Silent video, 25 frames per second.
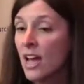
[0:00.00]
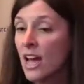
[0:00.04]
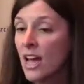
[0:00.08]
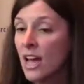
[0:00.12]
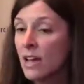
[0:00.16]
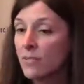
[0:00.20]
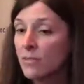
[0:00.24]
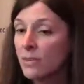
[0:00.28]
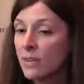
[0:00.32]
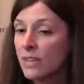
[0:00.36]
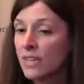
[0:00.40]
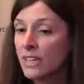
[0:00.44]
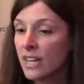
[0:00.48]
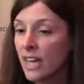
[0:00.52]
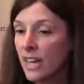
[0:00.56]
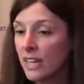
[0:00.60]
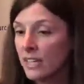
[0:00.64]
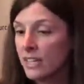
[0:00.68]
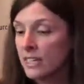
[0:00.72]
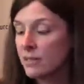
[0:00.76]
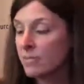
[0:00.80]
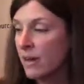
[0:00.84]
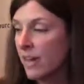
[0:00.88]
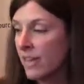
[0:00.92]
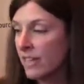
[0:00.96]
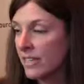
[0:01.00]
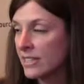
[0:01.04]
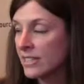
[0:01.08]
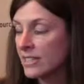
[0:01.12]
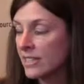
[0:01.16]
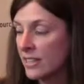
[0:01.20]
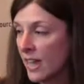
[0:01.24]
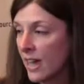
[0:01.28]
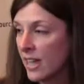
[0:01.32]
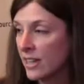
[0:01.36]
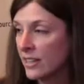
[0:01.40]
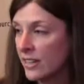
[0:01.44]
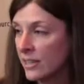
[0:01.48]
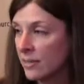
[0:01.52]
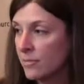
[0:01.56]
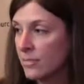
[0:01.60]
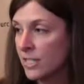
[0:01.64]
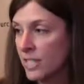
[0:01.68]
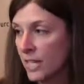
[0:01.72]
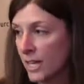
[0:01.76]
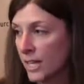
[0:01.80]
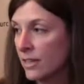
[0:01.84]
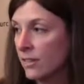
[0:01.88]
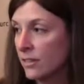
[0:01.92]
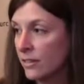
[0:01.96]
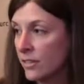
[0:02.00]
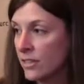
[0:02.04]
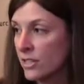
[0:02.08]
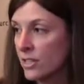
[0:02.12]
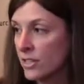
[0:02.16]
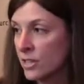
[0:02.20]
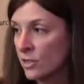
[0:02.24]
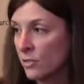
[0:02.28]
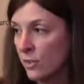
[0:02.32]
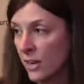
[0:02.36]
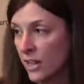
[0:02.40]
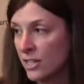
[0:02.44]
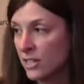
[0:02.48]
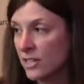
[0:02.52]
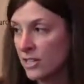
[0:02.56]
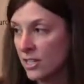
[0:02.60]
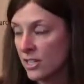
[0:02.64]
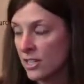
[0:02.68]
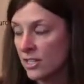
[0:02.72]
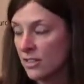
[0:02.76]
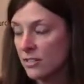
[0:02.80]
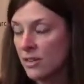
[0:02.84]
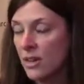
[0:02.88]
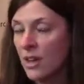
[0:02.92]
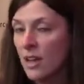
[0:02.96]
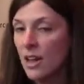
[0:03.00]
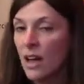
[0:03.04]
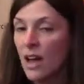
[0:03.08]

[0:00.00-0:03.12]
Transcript: It really kind of depends on the particular situation.